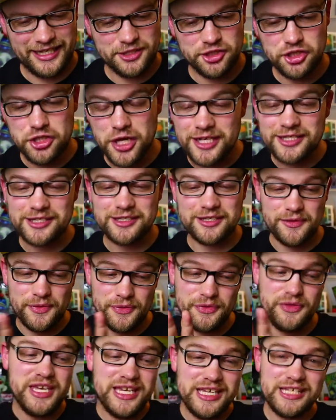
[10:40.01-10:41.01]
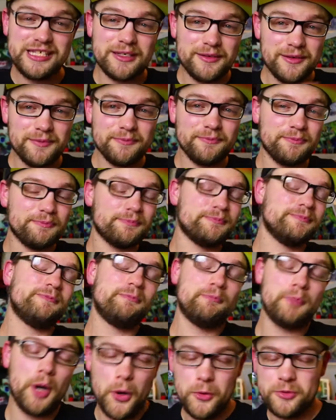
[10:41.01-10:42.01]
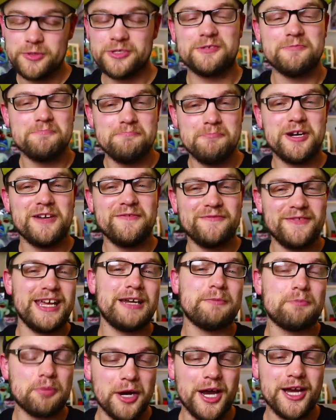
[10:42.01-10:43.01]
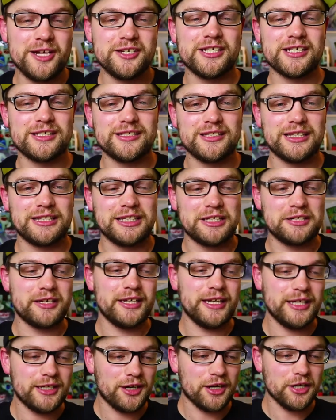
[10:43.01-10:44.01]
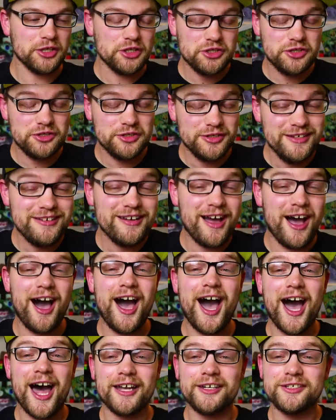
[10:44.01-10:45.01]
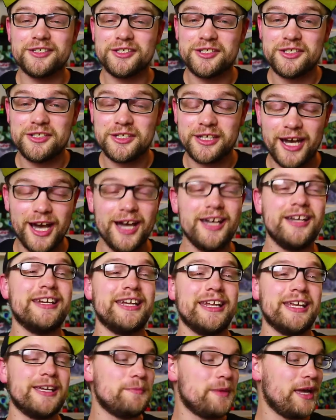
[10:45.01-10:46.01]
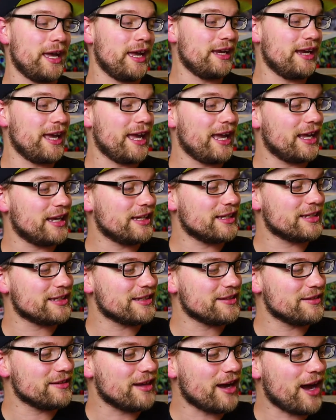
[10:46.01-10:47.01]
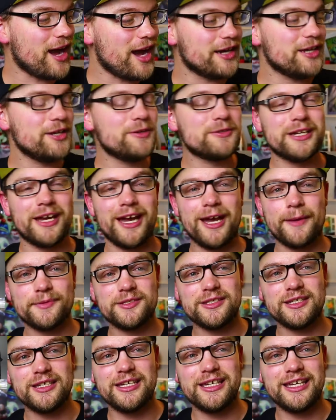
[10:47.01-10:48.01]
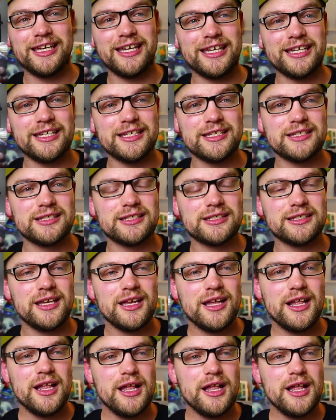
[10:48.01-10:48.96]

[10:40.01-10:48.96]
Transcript: just these post-Mudvayne projects that they're in are not cutting it, man. And Audiotopsy is